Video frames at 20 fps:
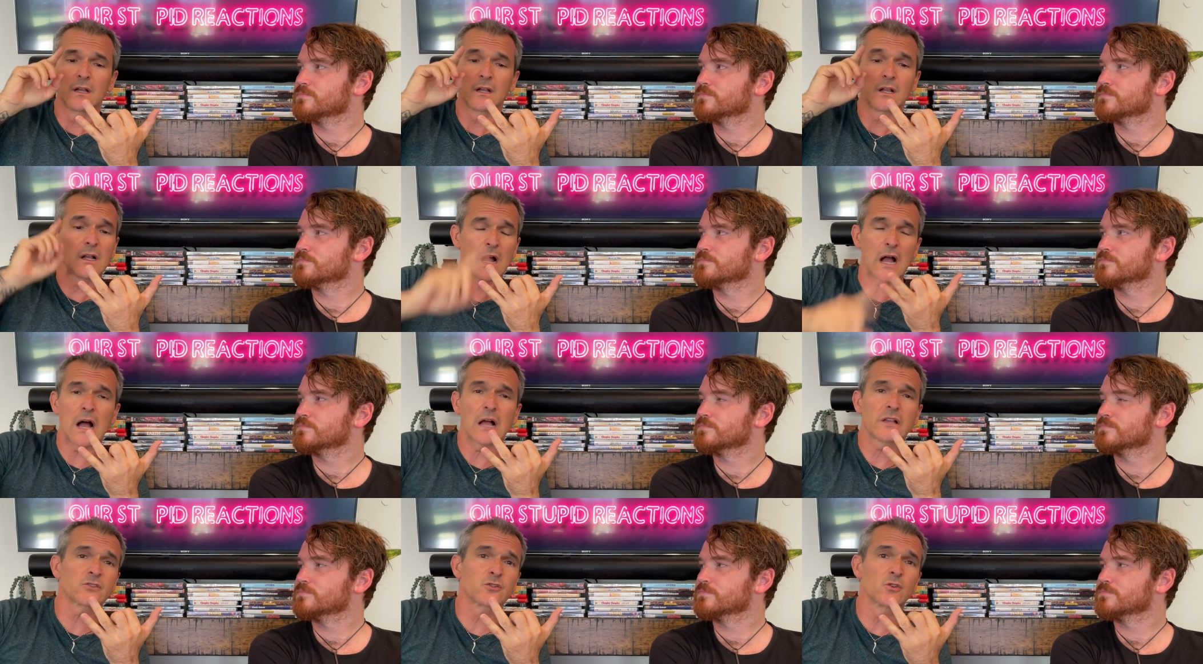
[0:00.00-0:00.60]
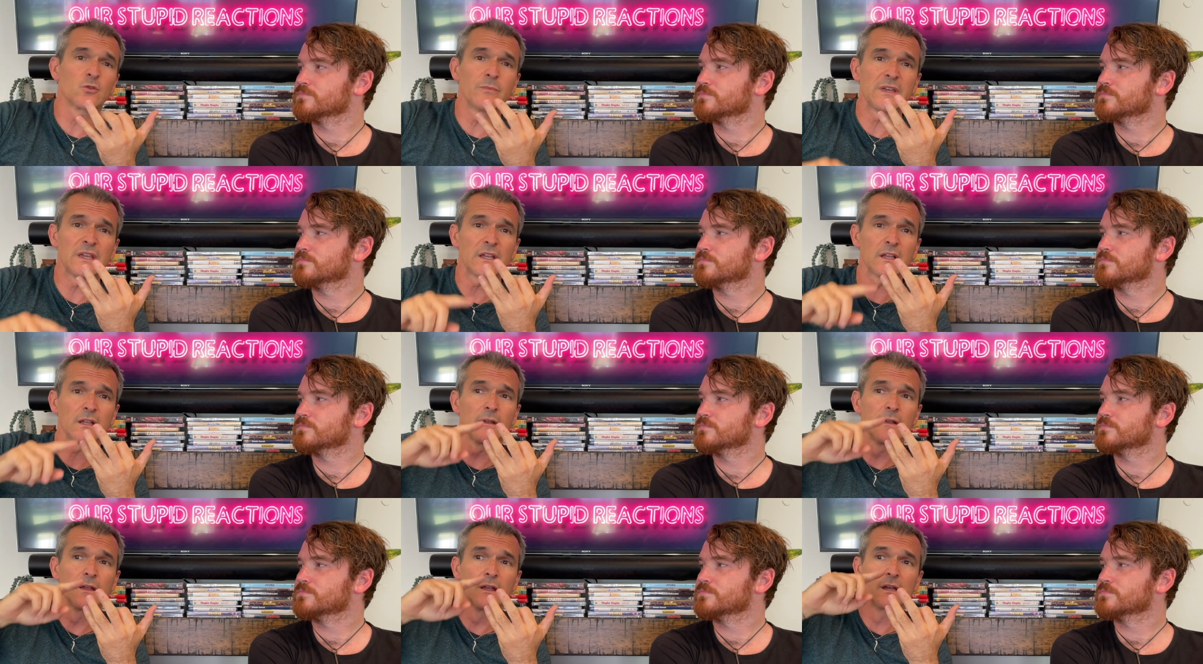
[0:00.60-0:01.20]

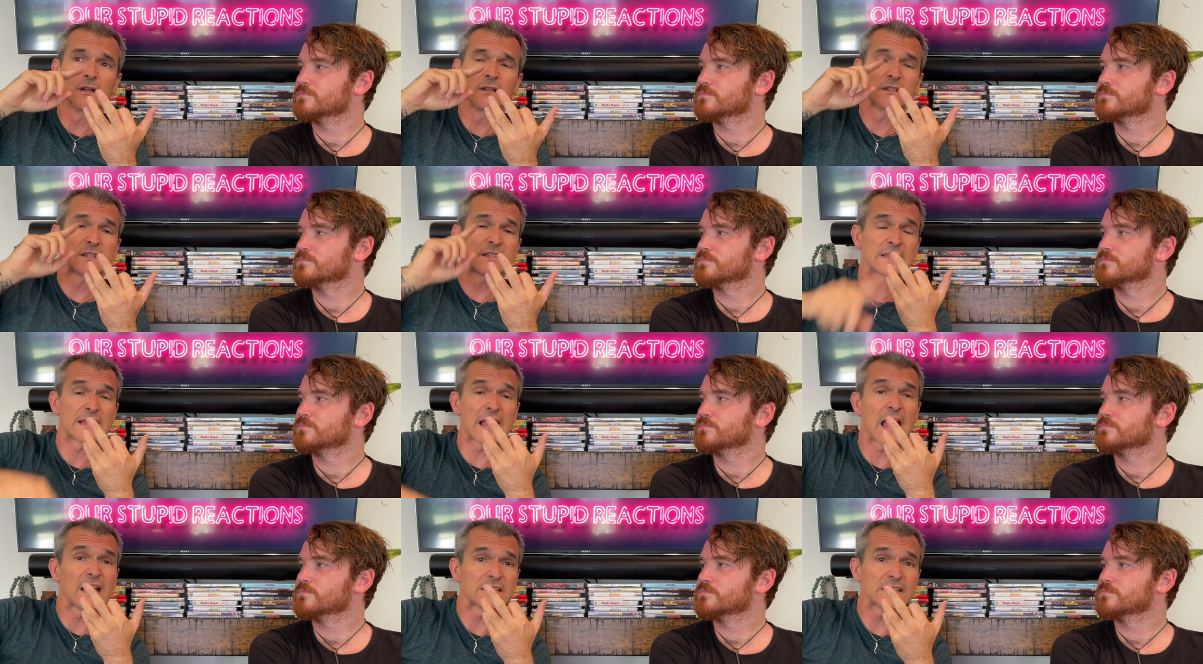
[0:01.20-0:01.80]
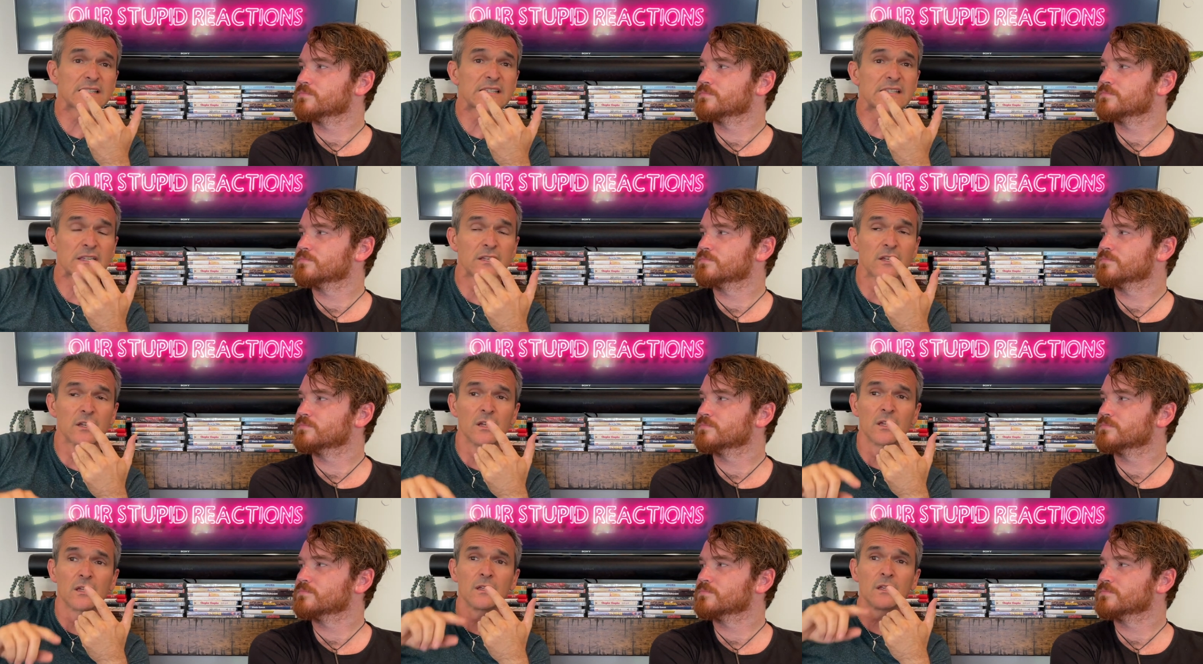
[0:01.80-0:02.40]
Speaker 1: Costuming, sets,
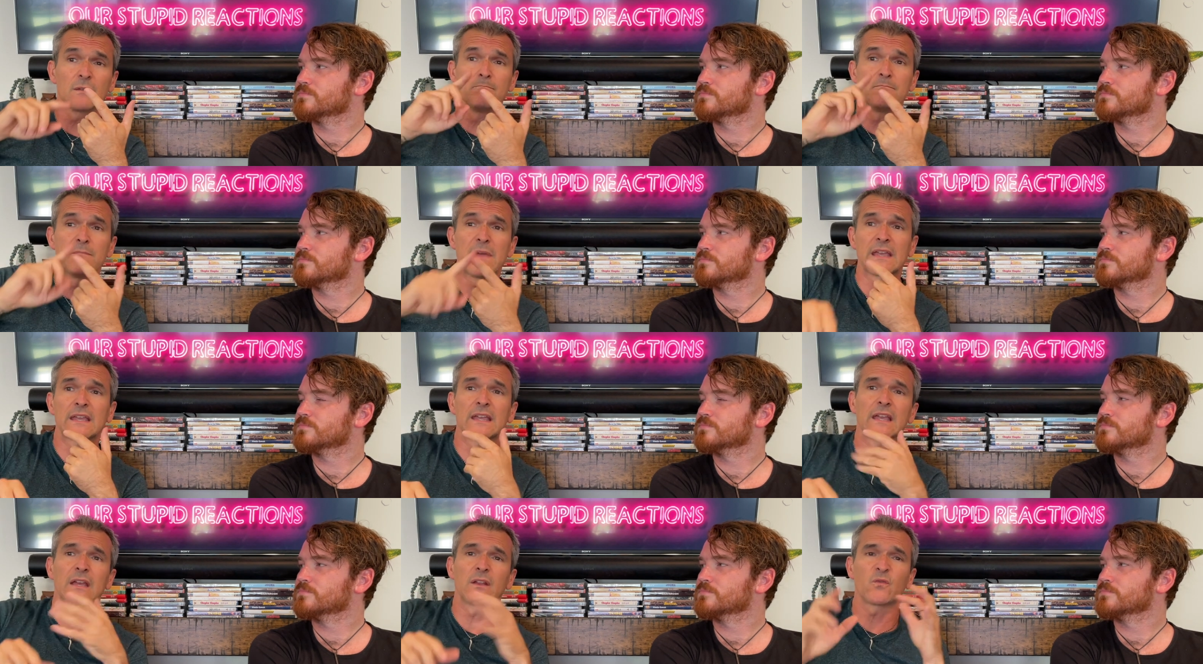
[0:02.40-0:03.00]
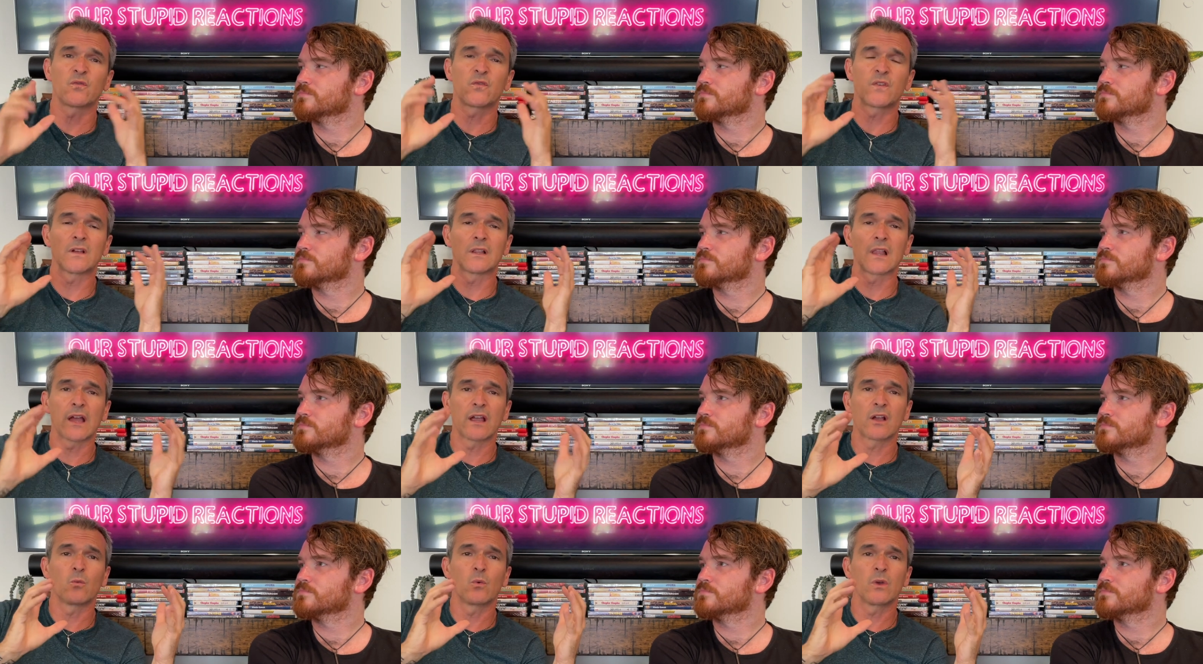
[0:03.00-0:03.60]
making it feel
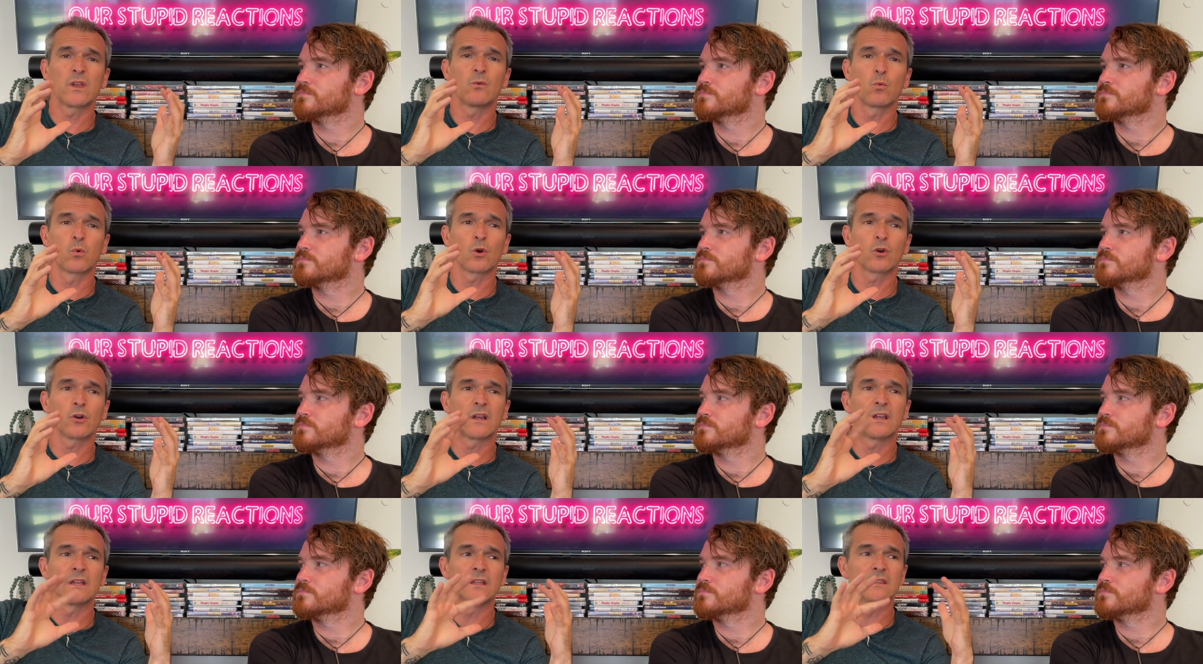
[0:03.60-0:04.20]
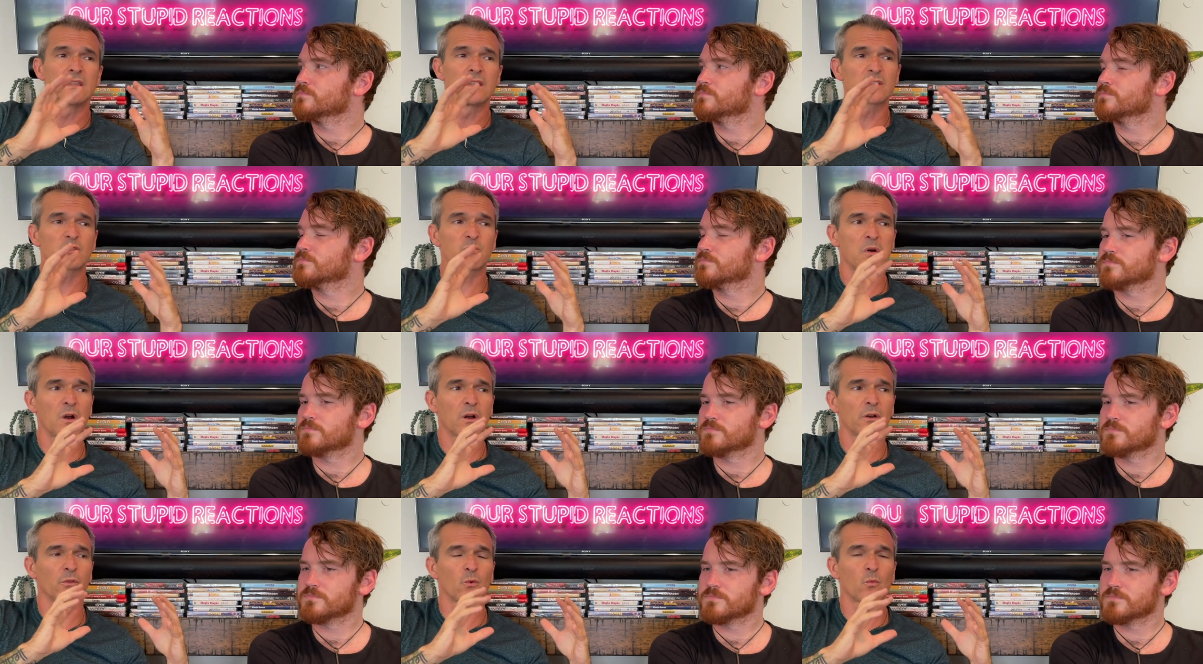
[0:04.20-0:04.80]
like we were in this
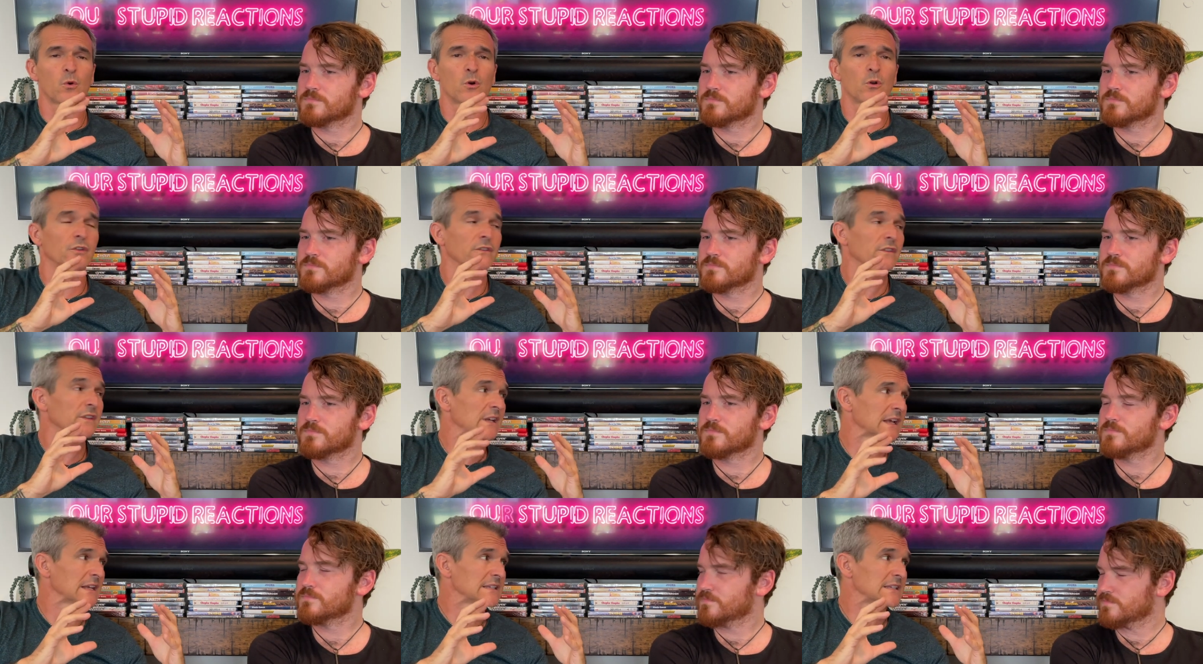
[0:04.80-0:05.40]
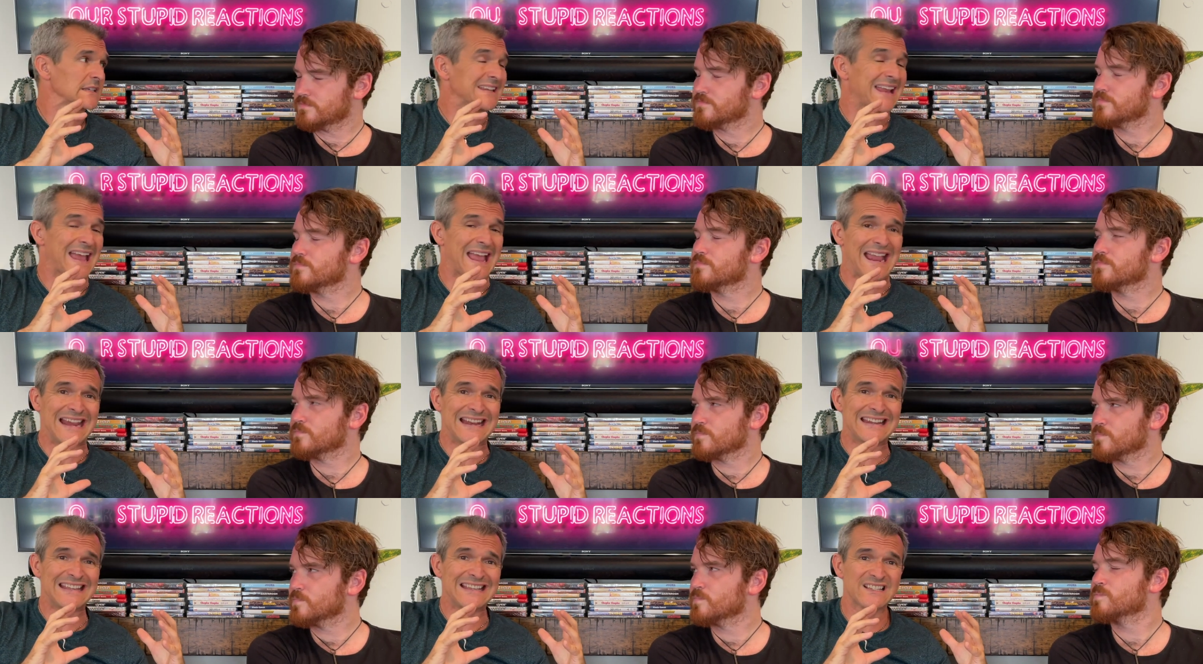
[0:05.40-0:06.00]
part of the world in the
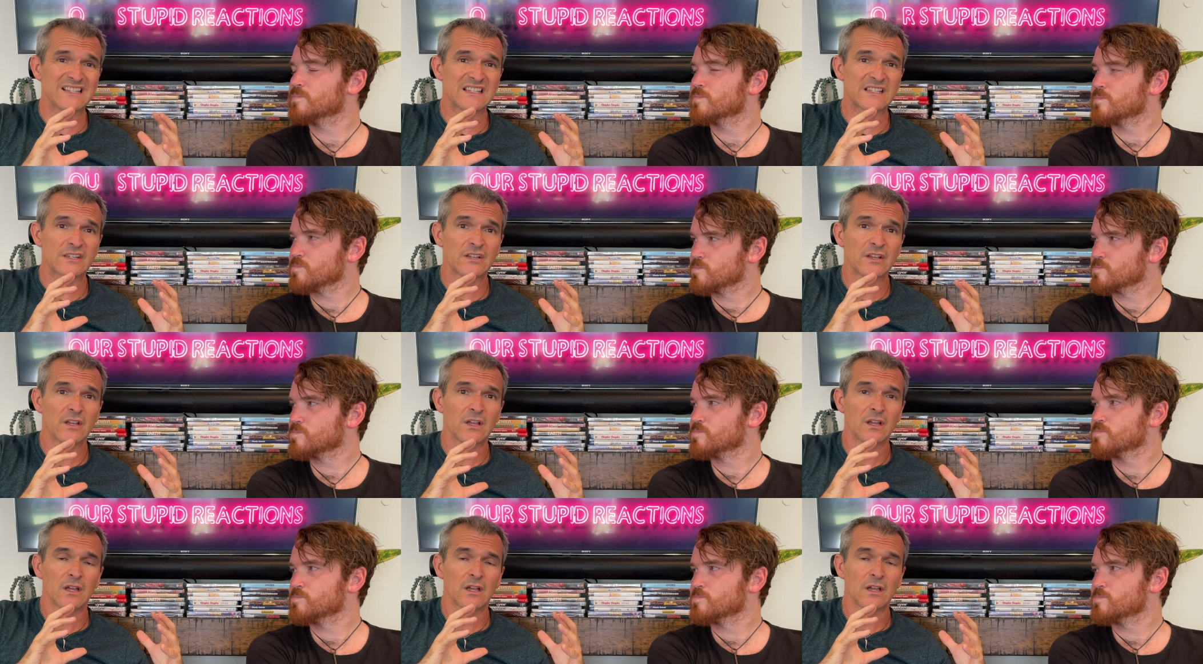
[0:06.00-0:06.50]
1980s.